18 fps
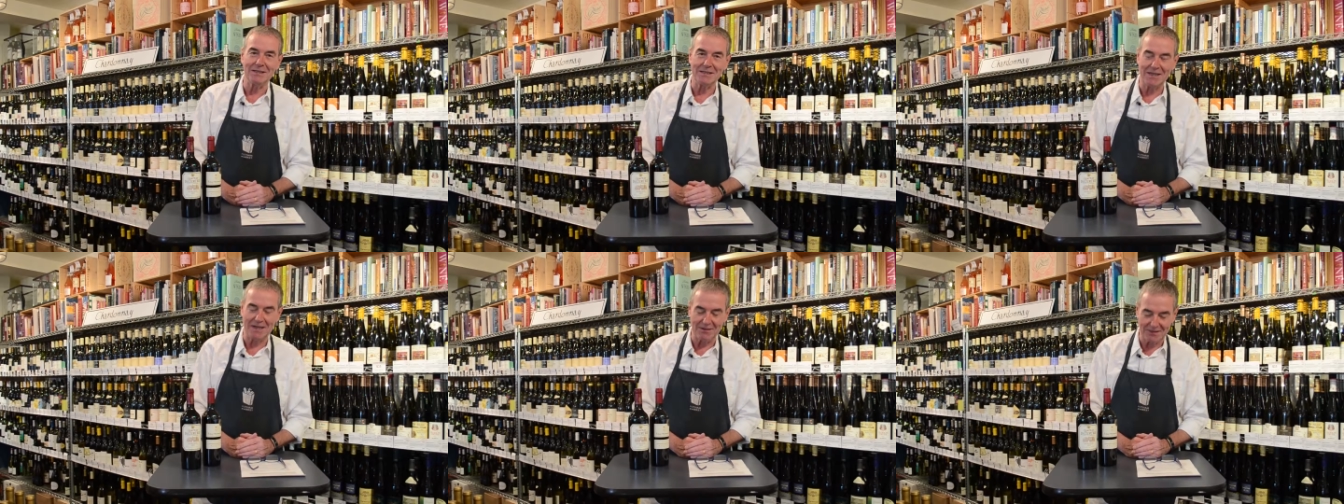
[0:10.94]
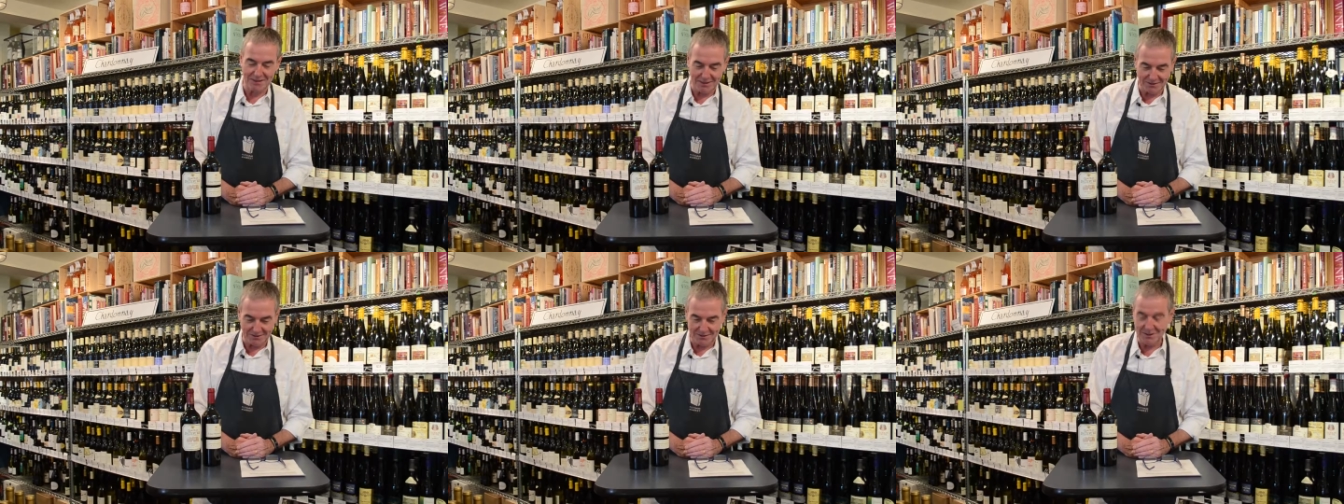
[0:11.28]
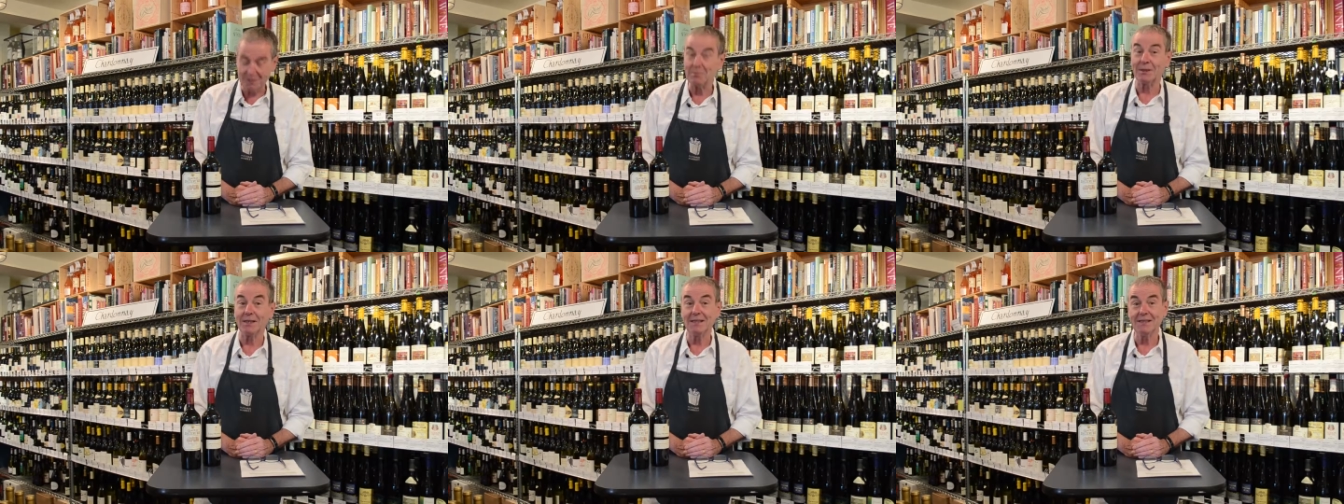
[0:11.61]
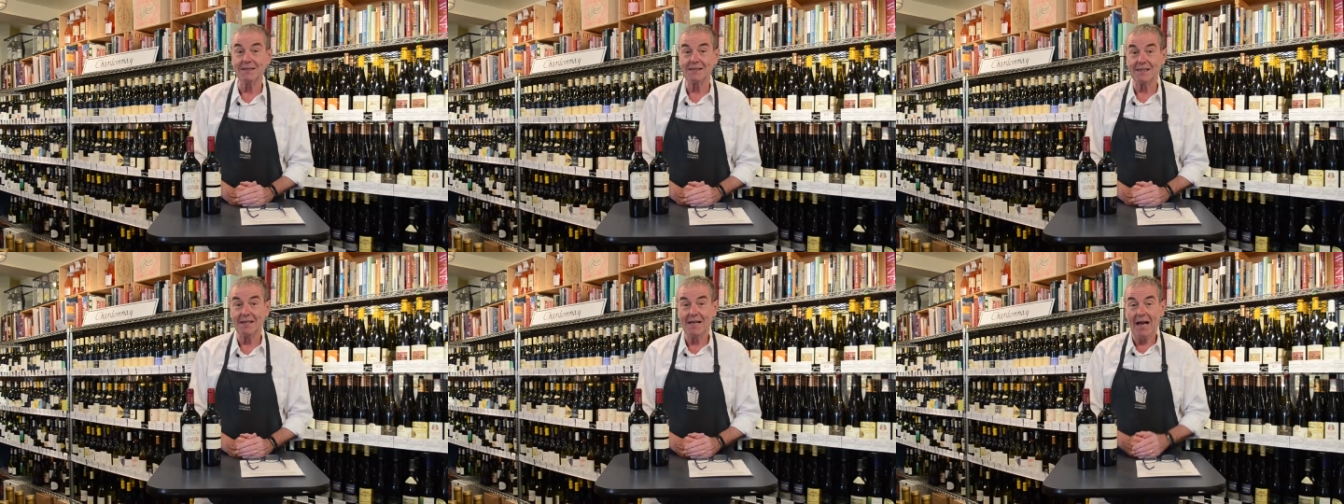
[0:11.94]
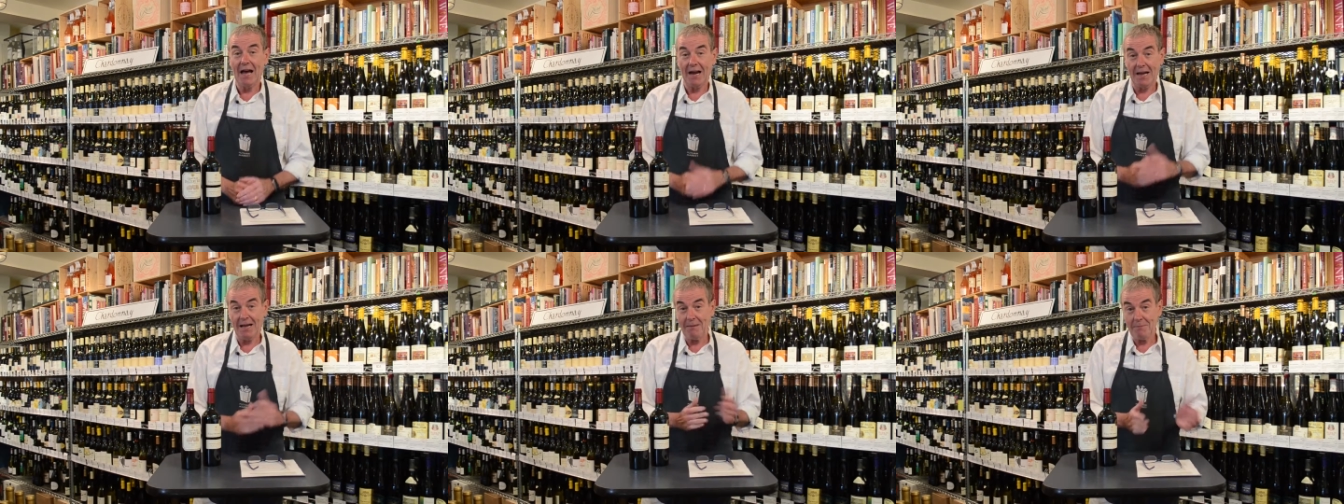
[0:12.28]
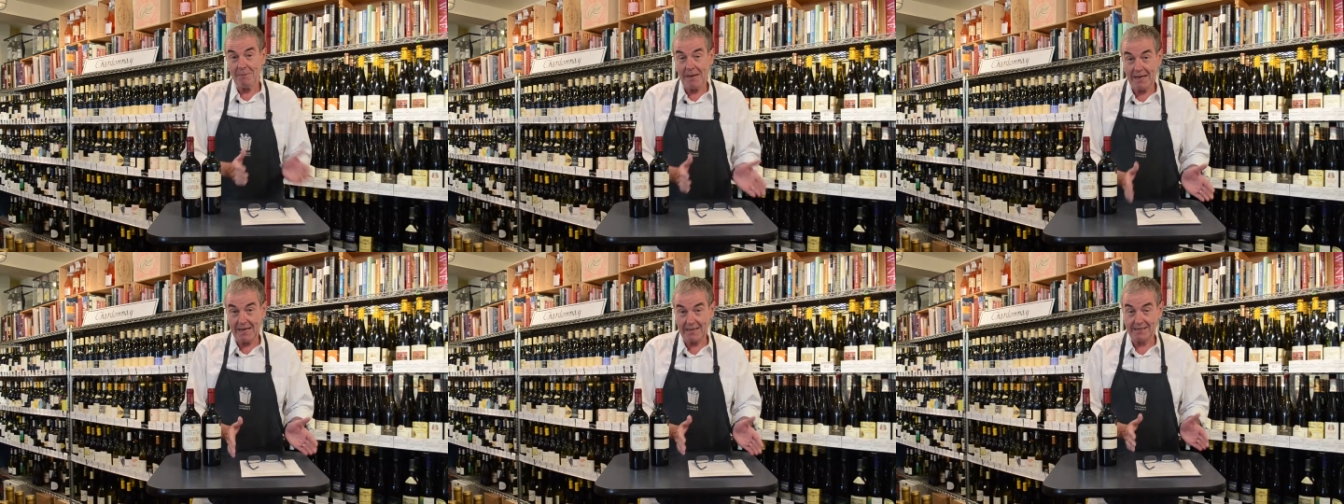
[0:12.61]
in Saratoga Springs. And
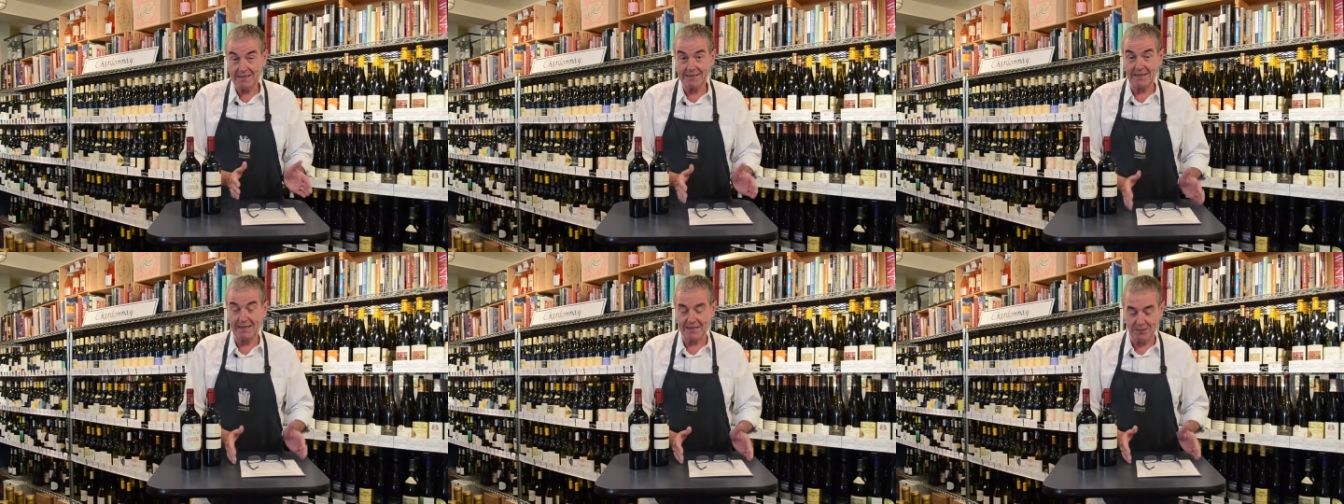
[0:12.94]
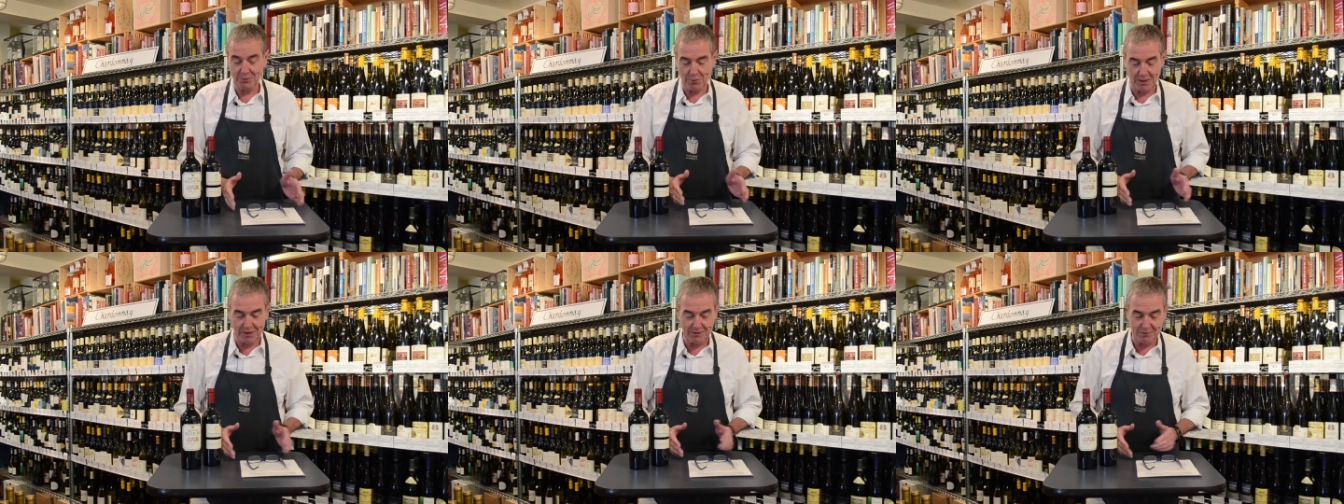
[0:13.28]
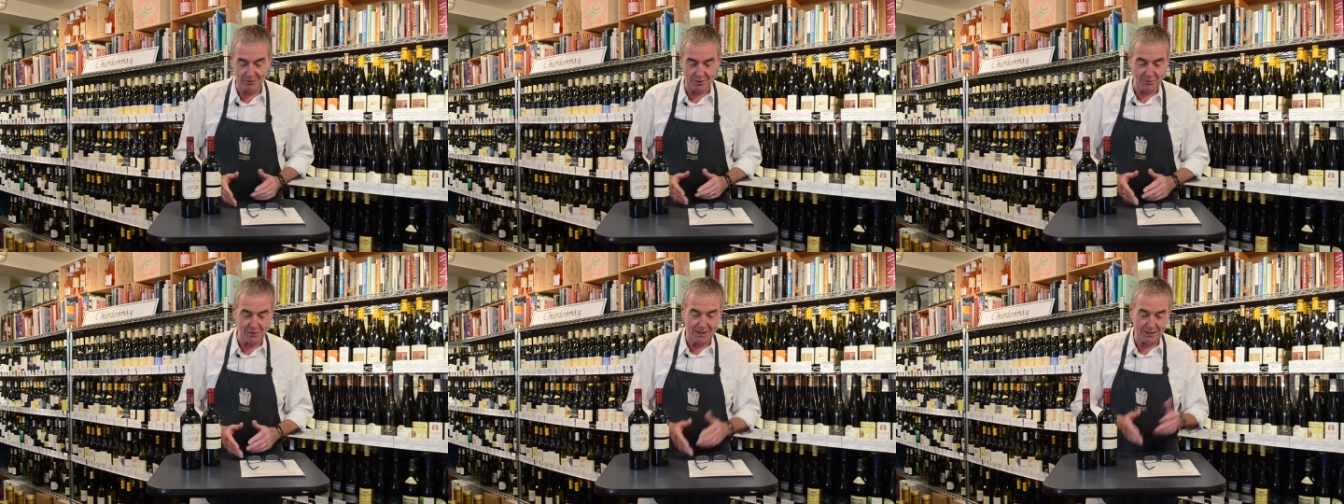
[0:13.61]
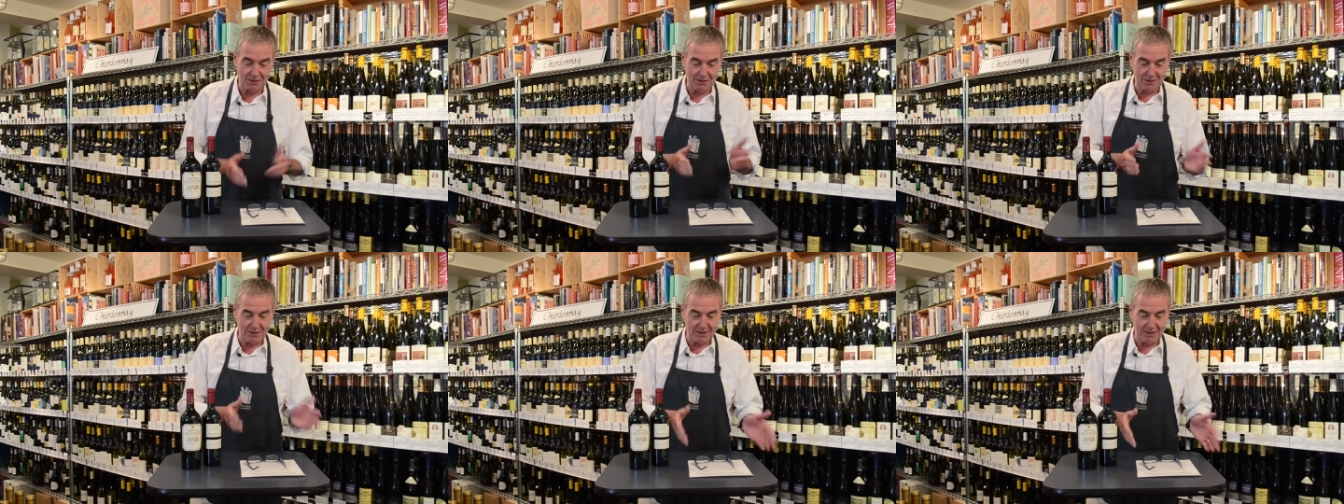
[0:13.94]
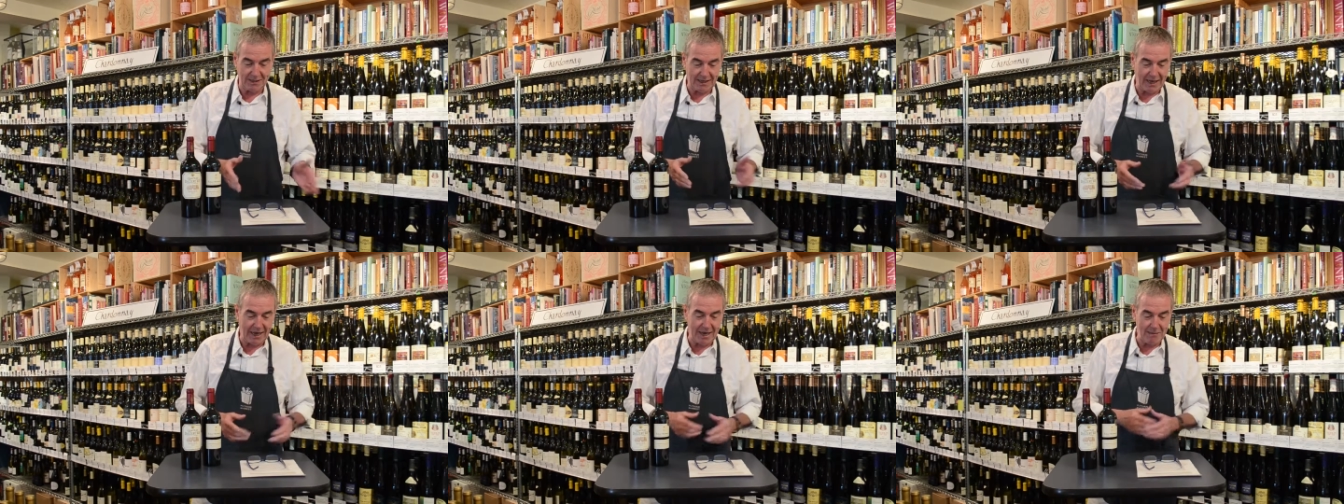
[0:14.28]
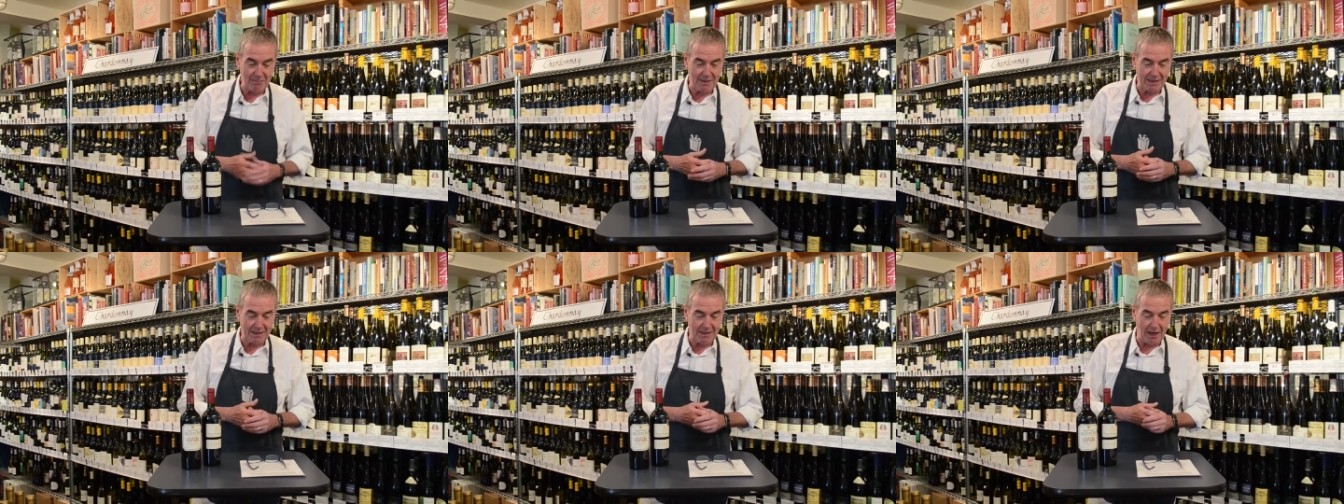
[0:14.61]
I'm here today to answer a question that
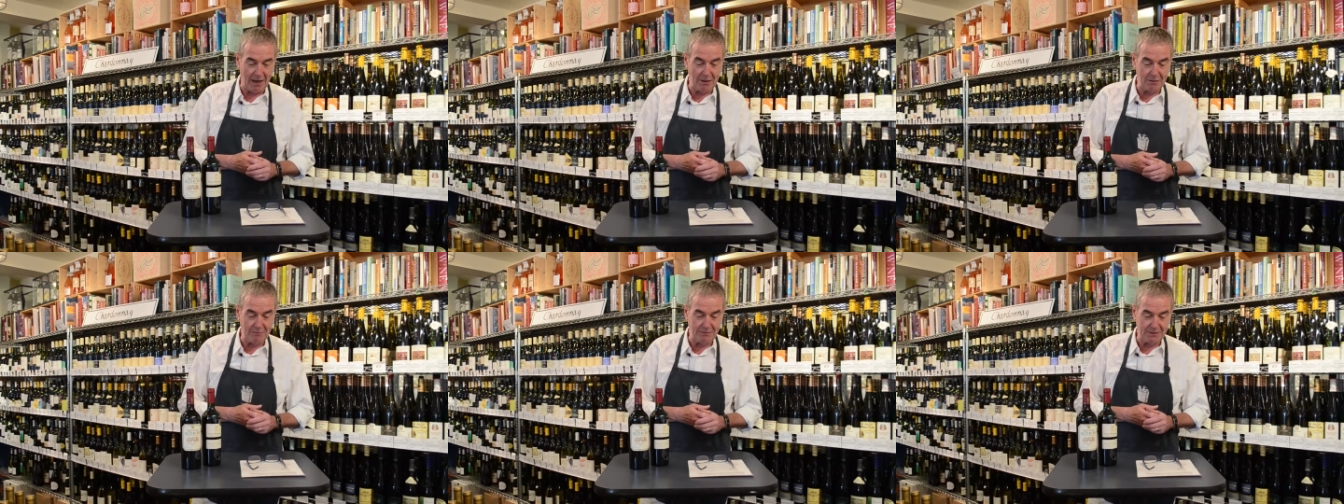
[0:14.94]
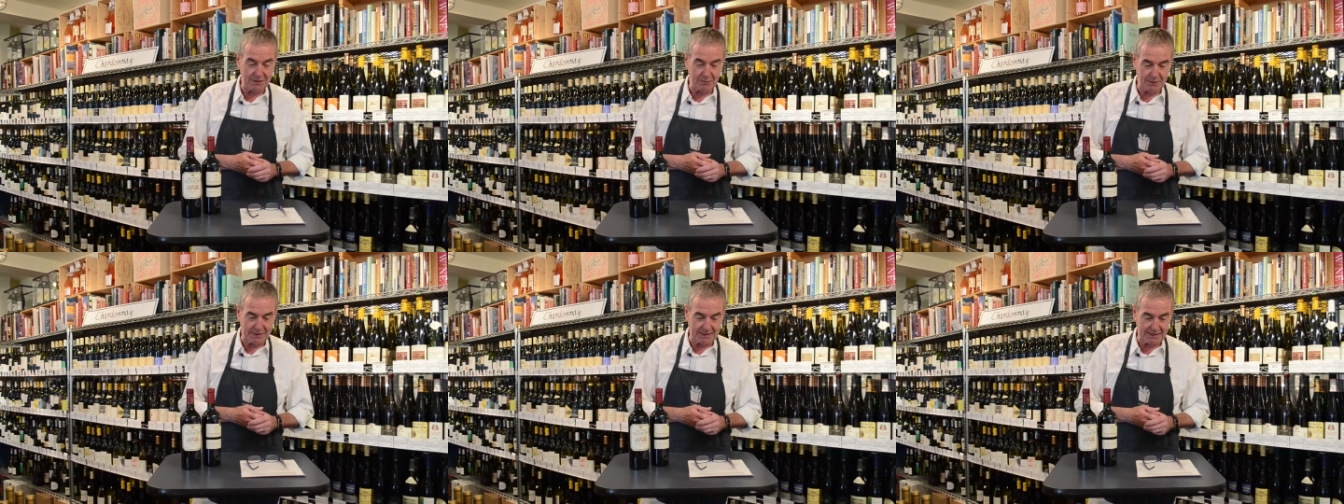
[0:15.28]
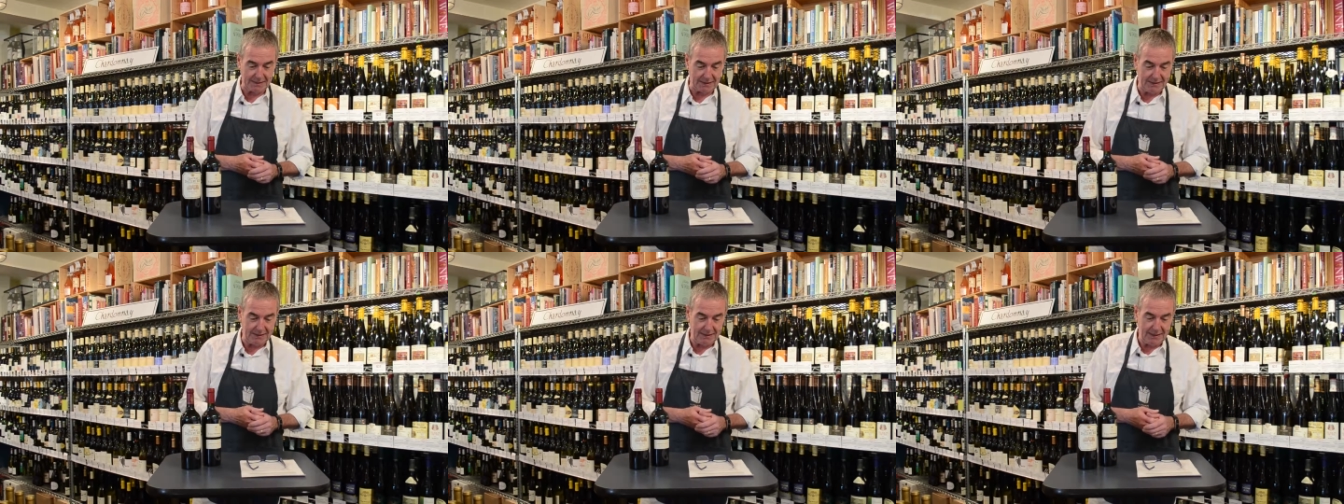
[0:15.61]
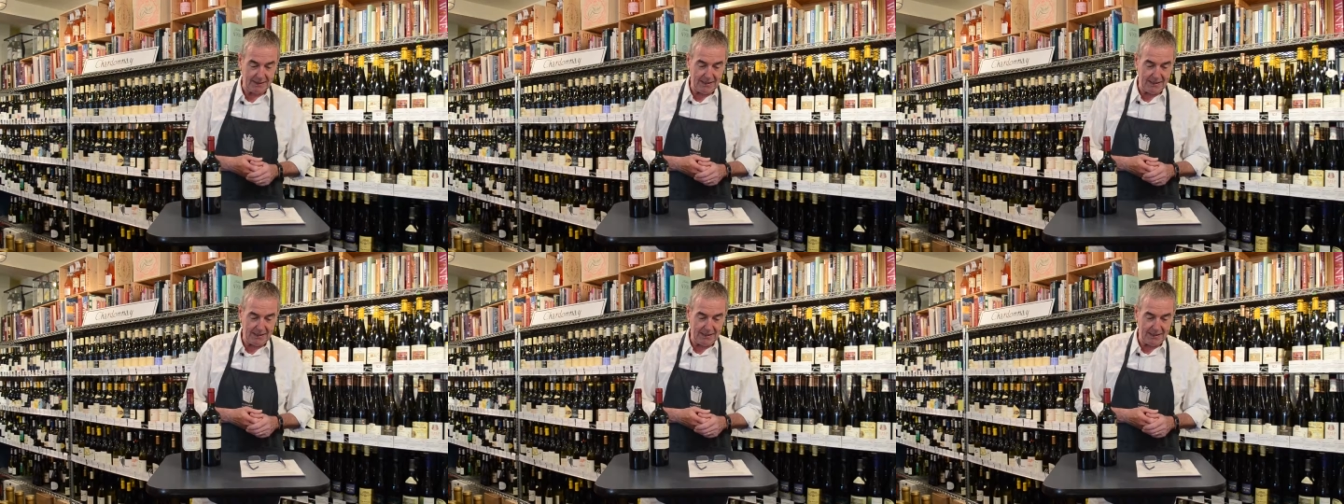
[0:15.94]
came in over Twitter.